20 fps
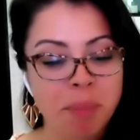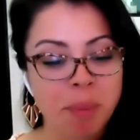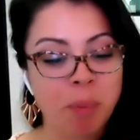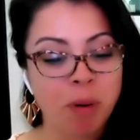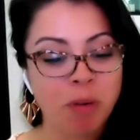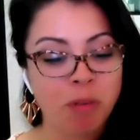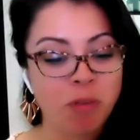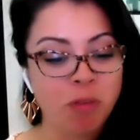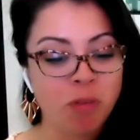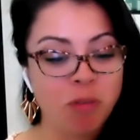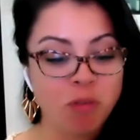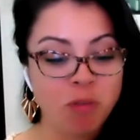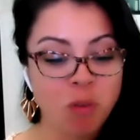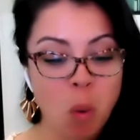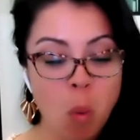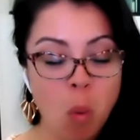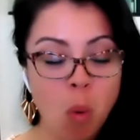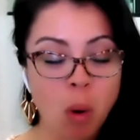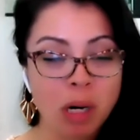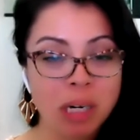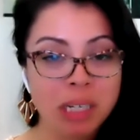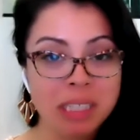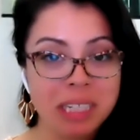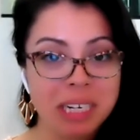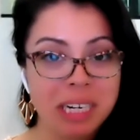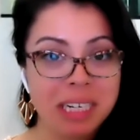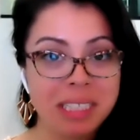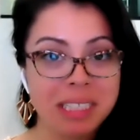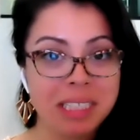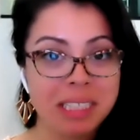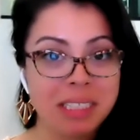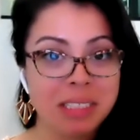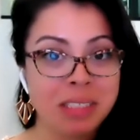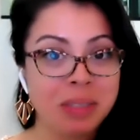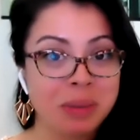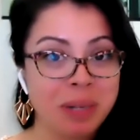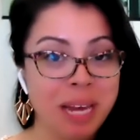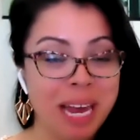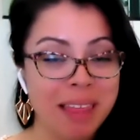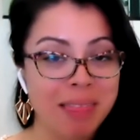Before
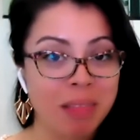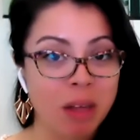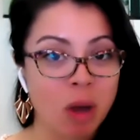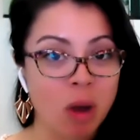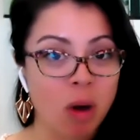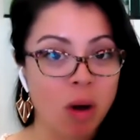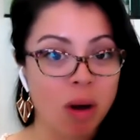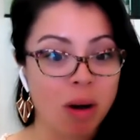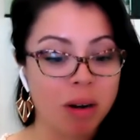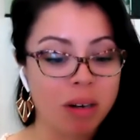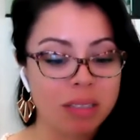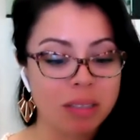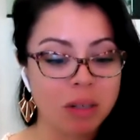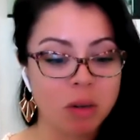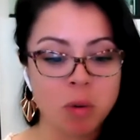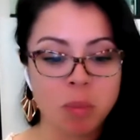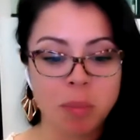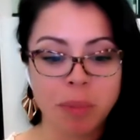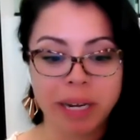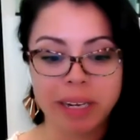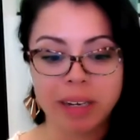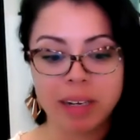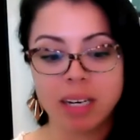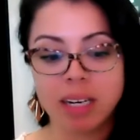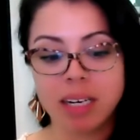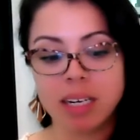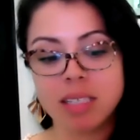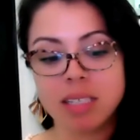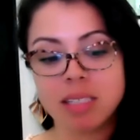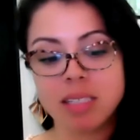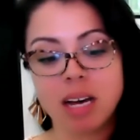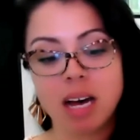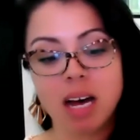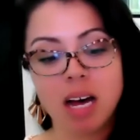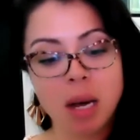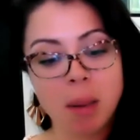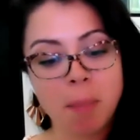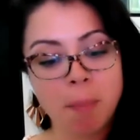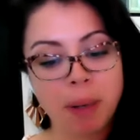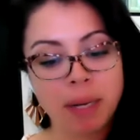you get in the car, oh my goodness,
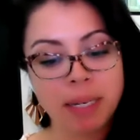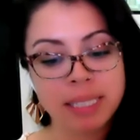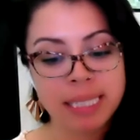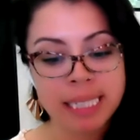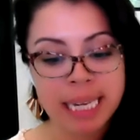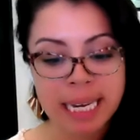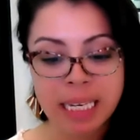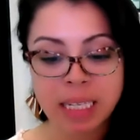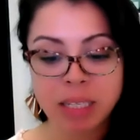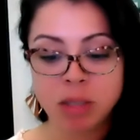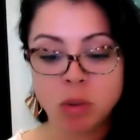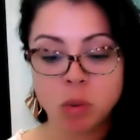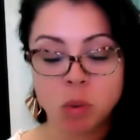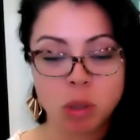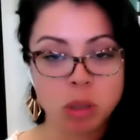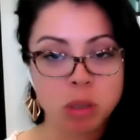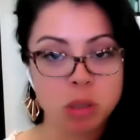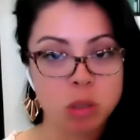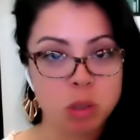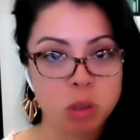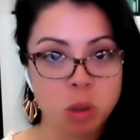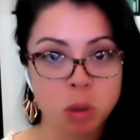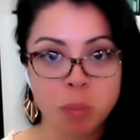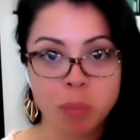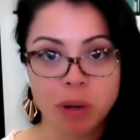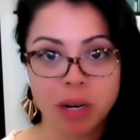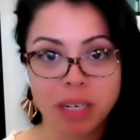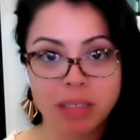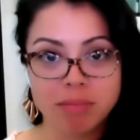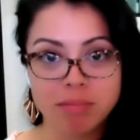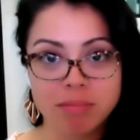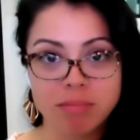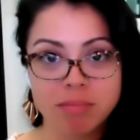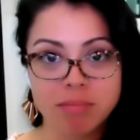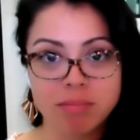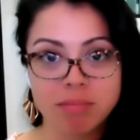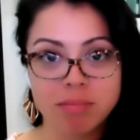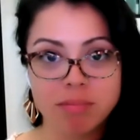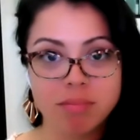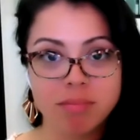update your Supra.
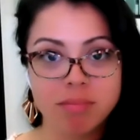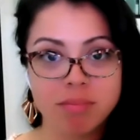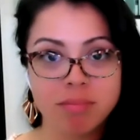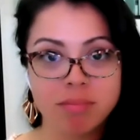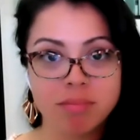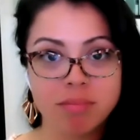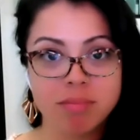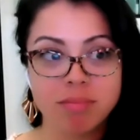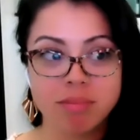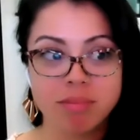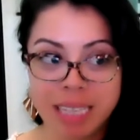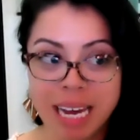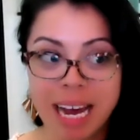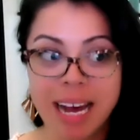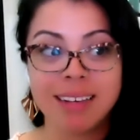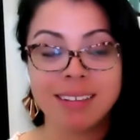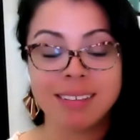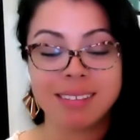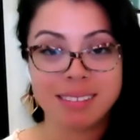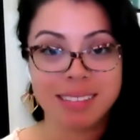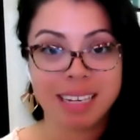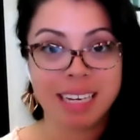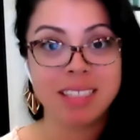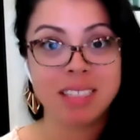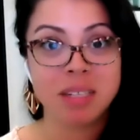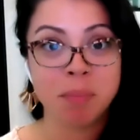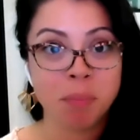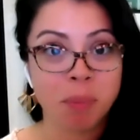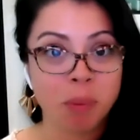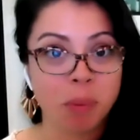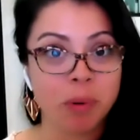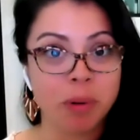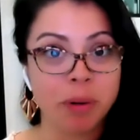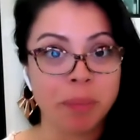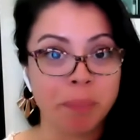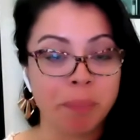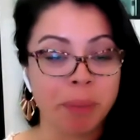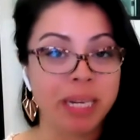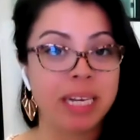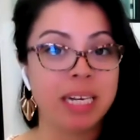Yeah, that's
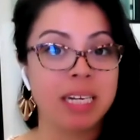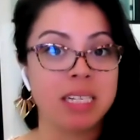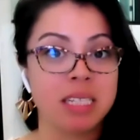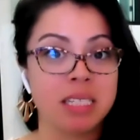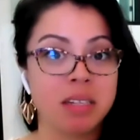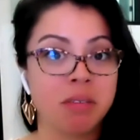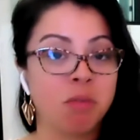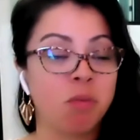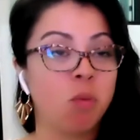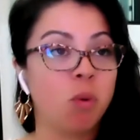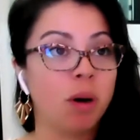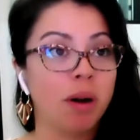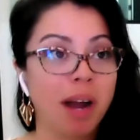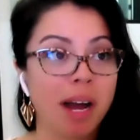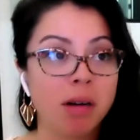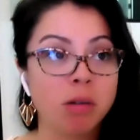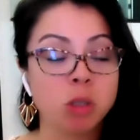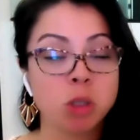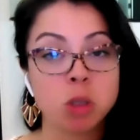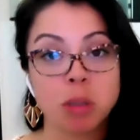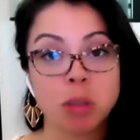important because if we're out